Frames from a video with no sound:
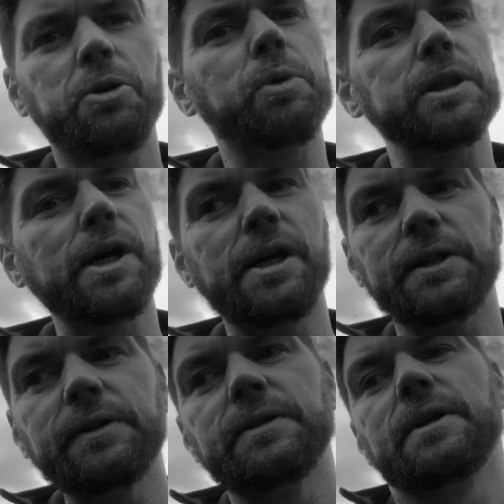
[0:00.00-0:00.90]
We
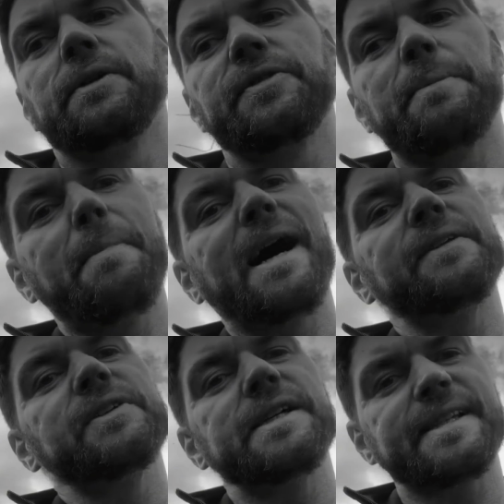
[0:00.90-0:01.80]
learn the
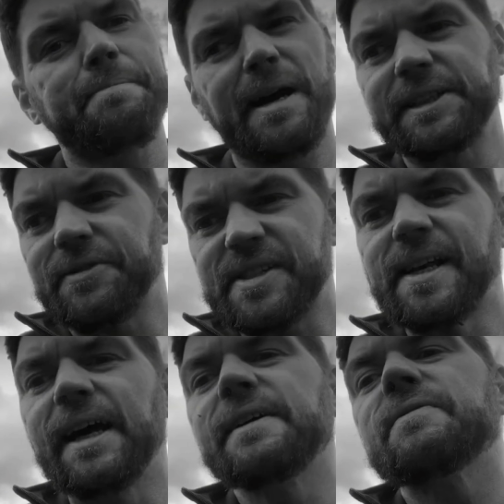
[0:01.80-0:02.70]
man is a man of
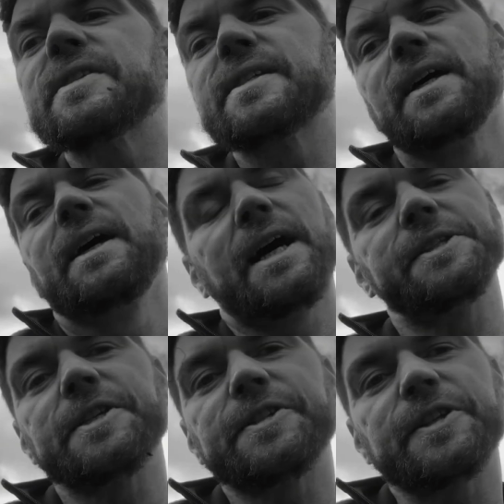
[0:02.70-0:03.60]
science and
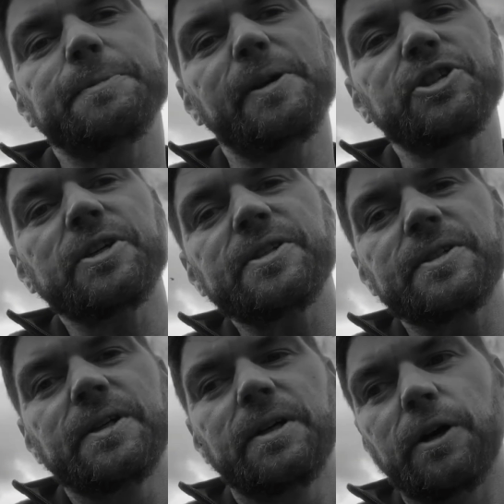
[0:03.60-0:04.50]
is suspicious
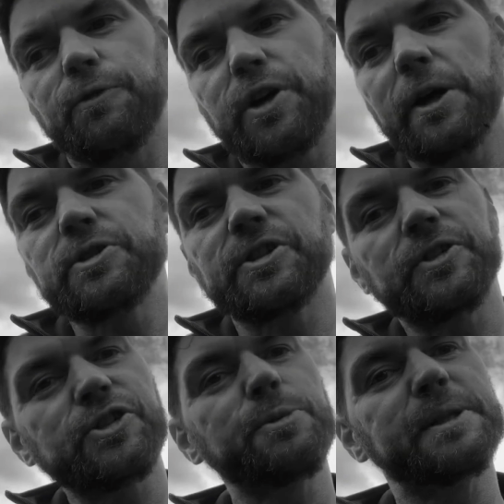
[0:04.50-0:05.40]
of ghosts and the
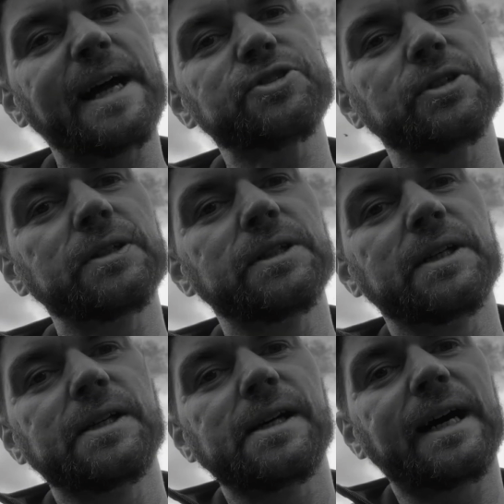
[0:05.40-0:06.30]
supernatural,
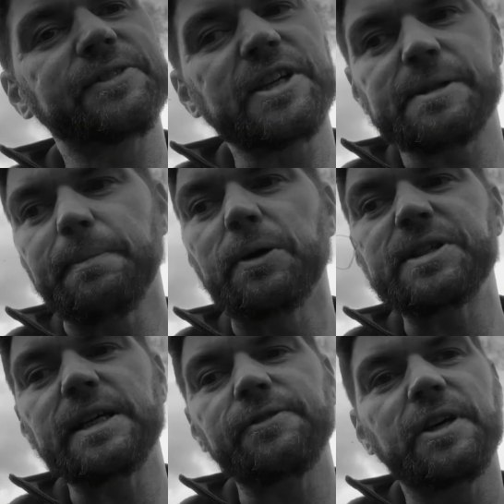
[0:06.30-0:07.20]
and his
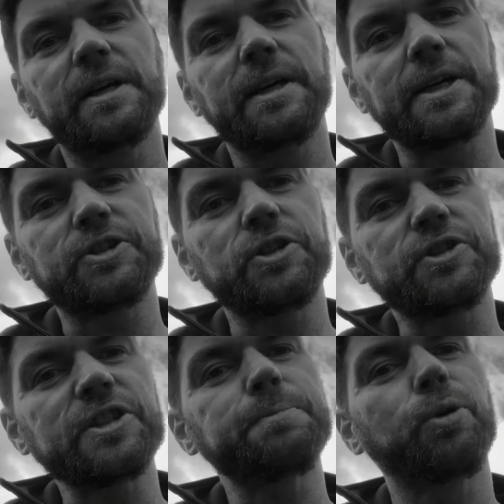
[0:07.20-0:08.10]
motive is to
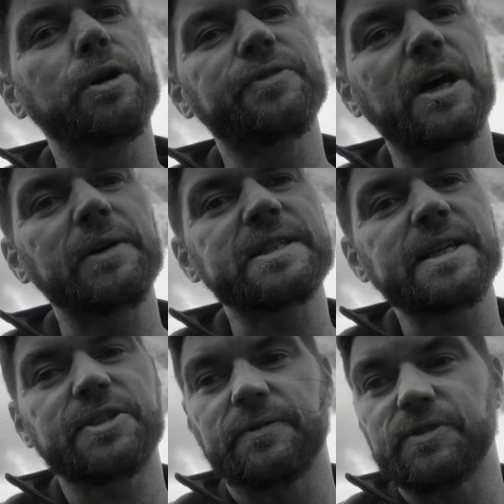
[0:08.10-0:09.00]
disprove their
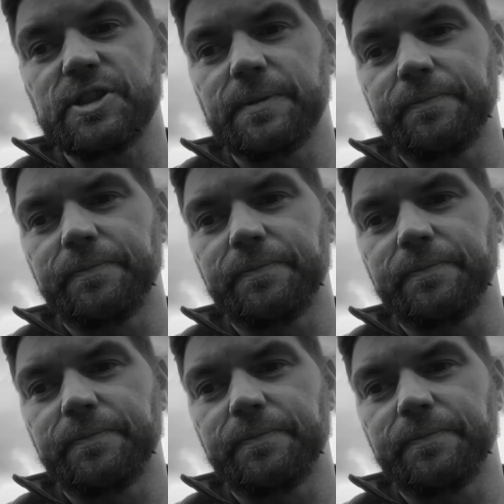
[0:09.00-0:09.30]
existence.